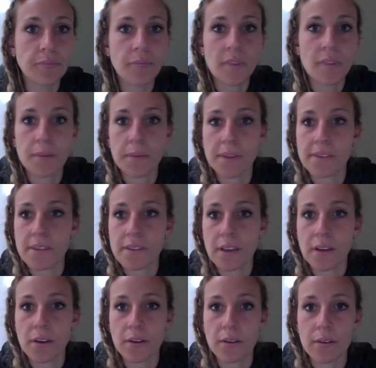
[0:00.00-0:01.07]
Let me see
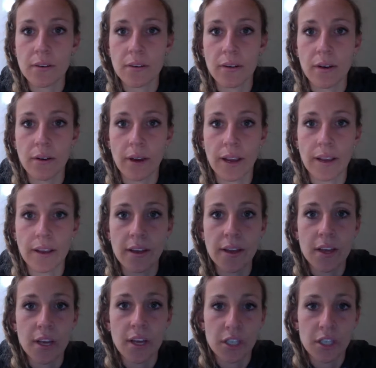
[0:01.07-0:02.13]
here. Okay.
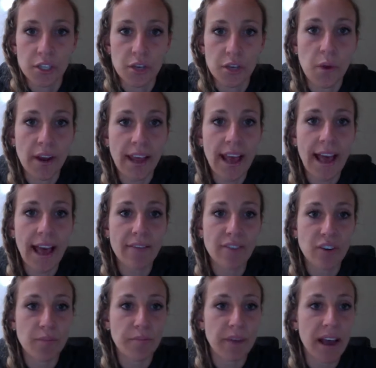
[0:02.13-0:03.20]
So you want to have
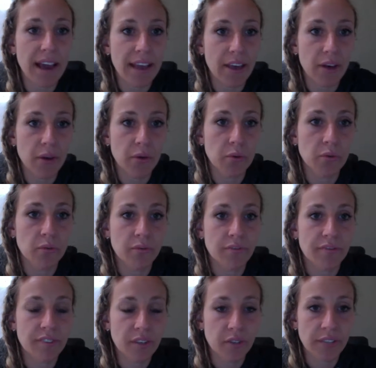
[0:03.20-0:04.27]
your bio
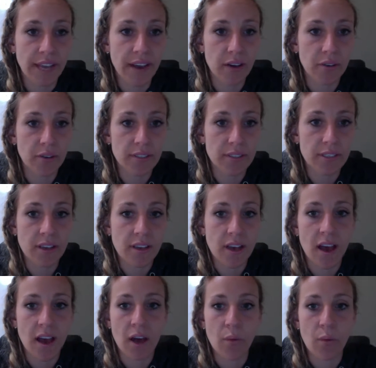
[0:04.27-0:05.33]
filled out,
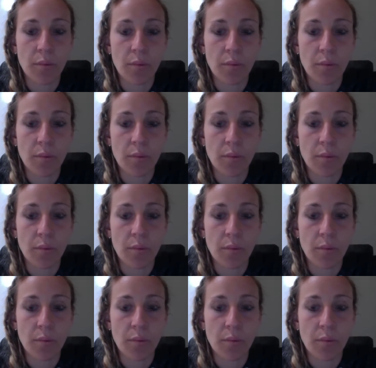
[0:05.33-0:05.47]
what